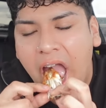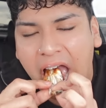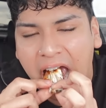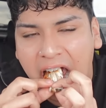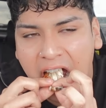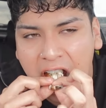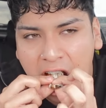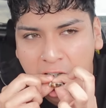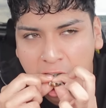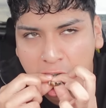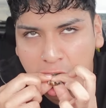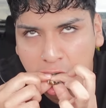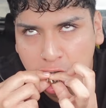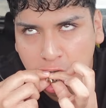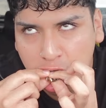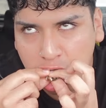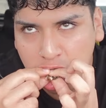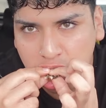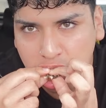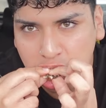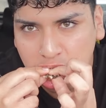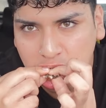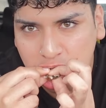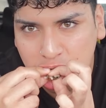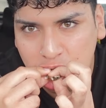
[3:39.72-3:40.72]

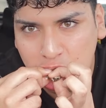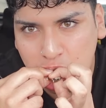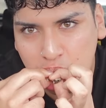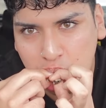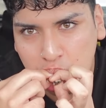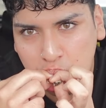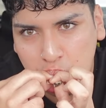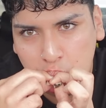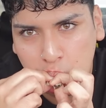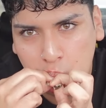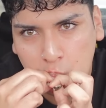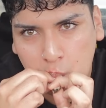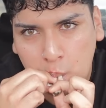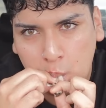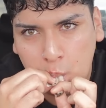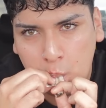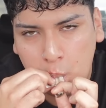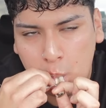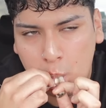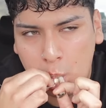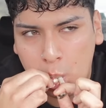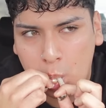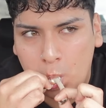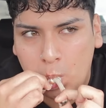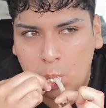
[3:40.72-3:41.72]

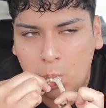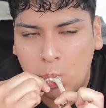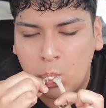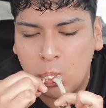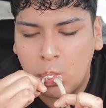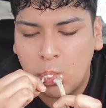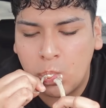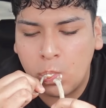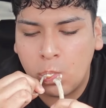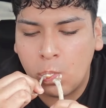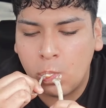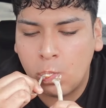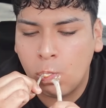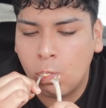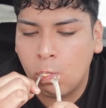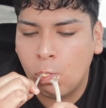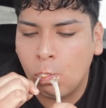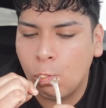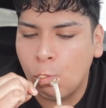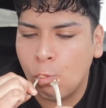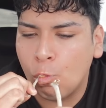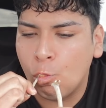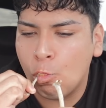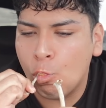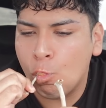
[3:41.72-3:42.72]

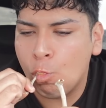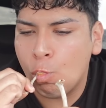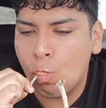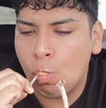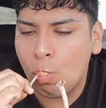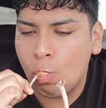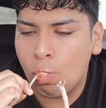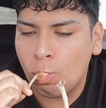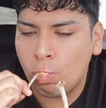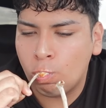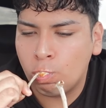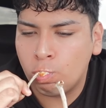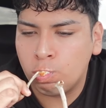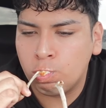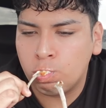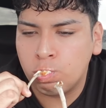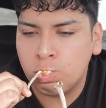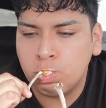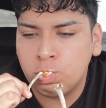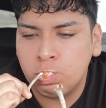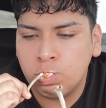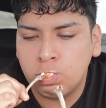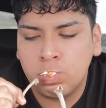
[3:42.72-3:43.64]
(no one is talking)